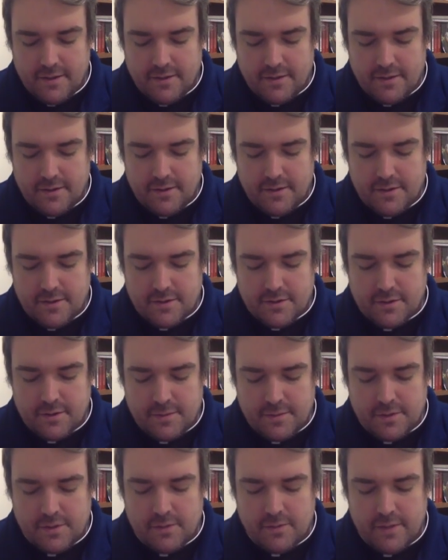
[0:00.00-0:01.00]
The
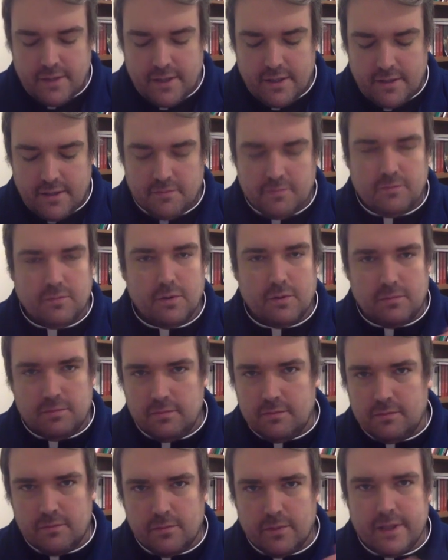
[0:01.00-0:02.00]
Scripture reader will
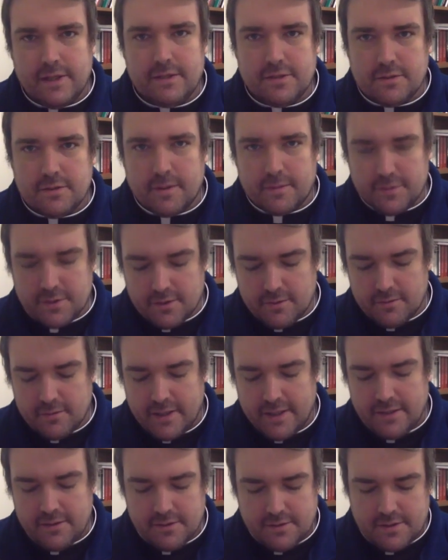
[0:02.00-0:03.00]
read the Scripture,
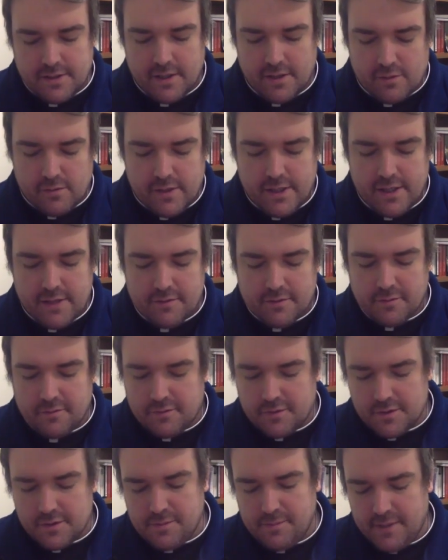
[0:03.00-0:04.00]
right? They'll say a reading from
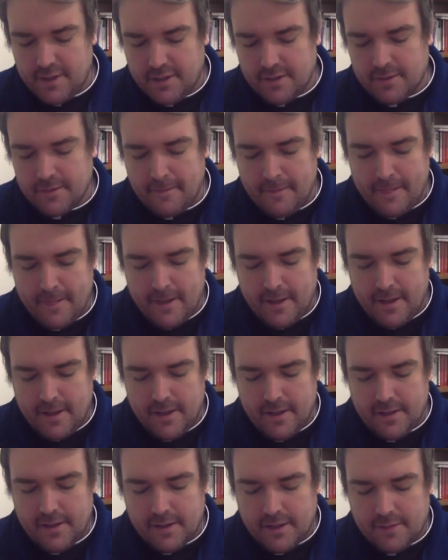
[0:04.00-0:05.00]
1 Peter.
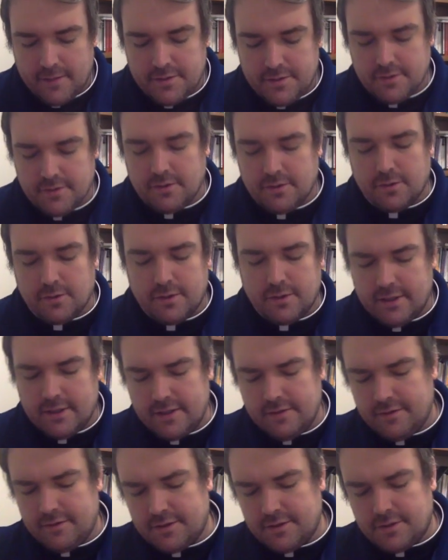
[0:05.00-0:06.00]
"Come to the Lord, a
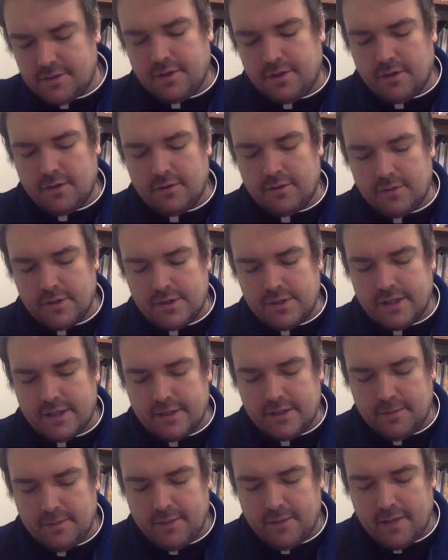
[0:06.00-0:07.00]
living stone,
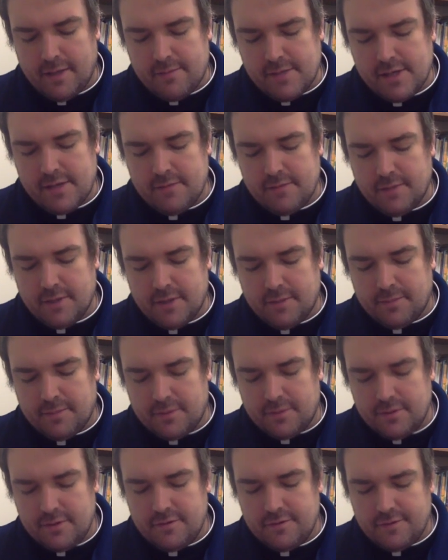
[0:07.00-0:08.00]
rejected by men, but
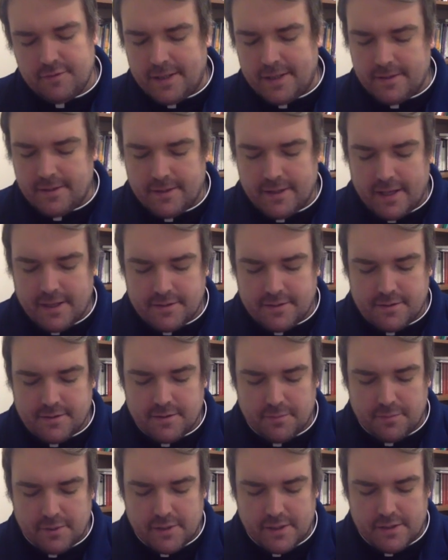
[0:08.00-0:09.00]
approved nonetheless
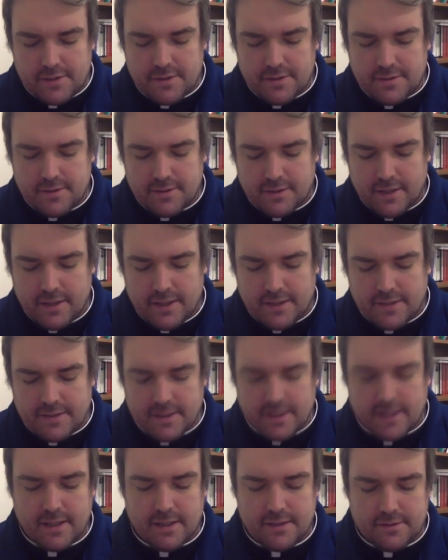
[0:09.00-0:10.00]
and precious in God's
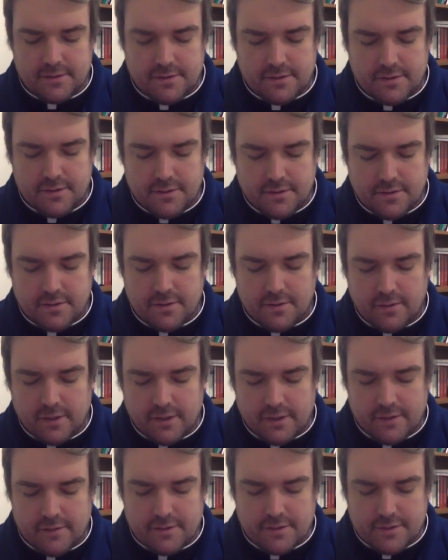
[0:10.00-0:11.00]
eyes. You too are
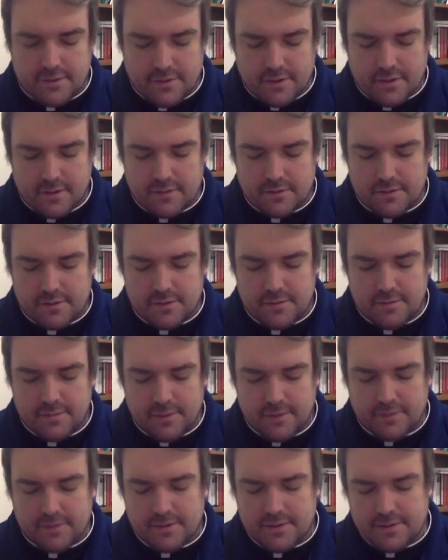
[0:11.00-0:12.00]
living stones,
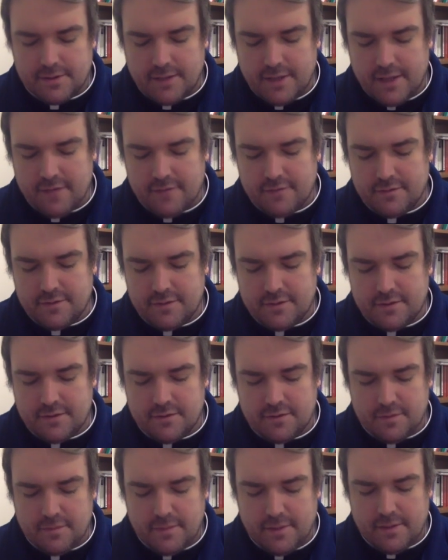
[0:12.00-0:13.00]
built as an edifice of
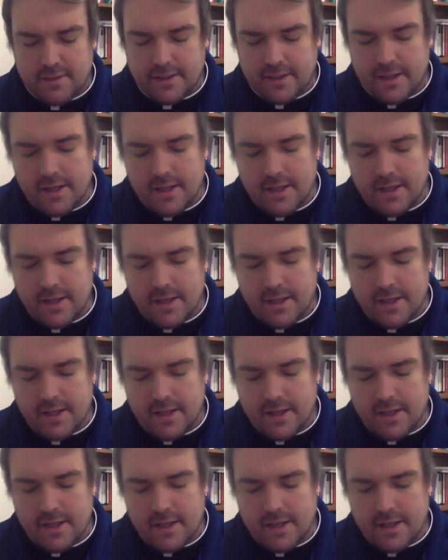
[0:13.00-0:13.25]
spirit